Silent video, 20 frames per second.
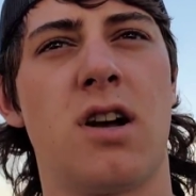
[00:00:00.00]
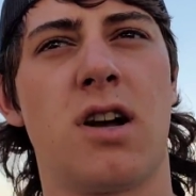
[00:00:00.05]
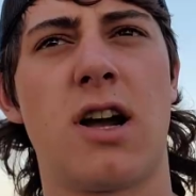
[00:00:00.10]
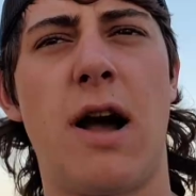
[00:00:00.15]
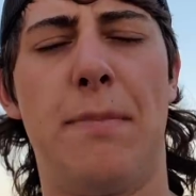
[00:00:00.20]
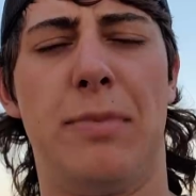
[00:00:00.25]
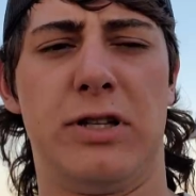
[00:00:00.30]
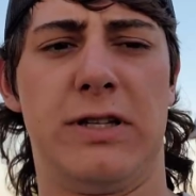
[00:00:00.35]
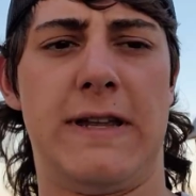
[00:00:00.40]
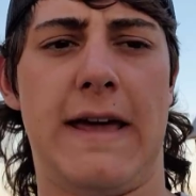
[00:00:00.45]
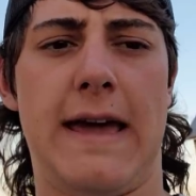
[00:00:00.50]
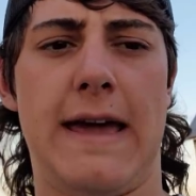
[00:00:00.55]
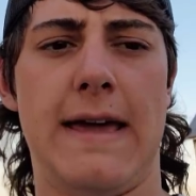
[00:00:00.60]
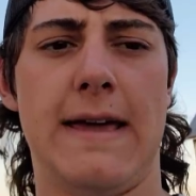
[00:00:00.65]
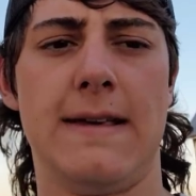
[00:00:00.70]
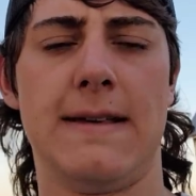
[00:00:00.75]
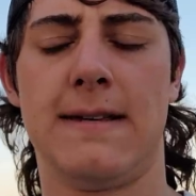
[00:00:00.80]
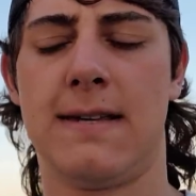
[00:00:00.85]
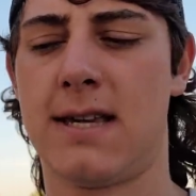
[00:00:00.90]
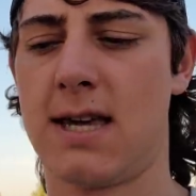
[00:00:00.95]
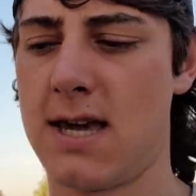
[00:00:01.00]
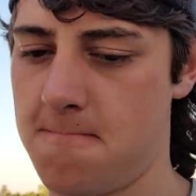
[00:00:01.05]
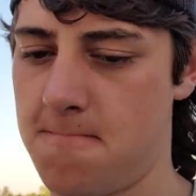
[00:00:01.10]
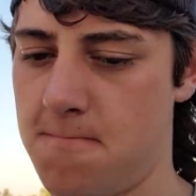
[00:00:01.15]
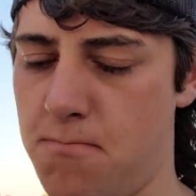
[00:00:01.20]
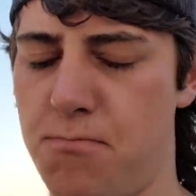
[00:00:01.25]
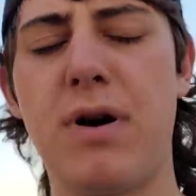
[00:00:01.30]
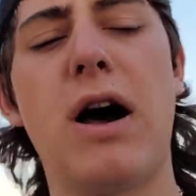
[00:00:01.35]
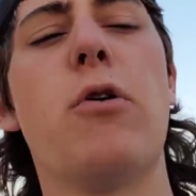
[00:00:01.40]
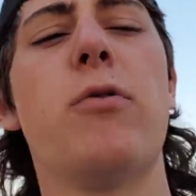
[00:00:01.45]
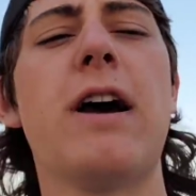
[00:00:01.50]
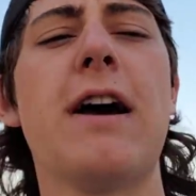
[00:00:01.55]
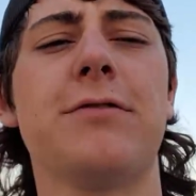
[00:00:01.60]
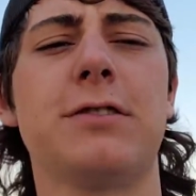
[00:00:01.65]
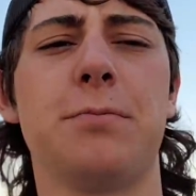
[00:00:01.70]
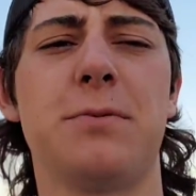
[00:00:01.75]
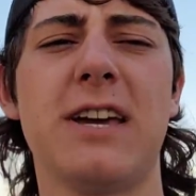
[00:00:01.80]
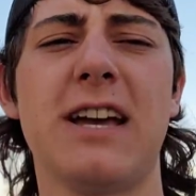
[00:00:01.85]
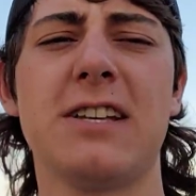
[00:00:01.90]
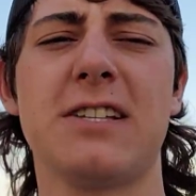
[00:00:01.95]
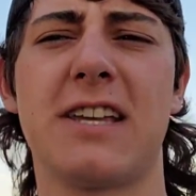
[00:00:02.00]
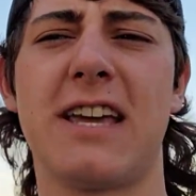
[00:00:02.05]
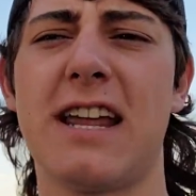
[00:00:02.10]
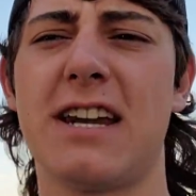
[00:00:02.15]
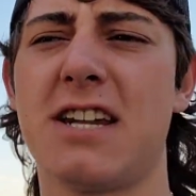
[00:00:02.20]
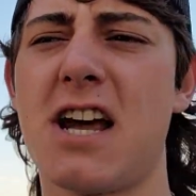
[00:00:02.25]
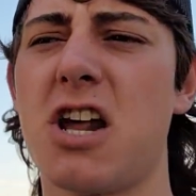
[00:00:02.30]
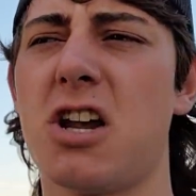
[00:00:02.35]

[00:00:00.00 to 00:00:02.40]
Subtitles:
a couple days. But we have some things to get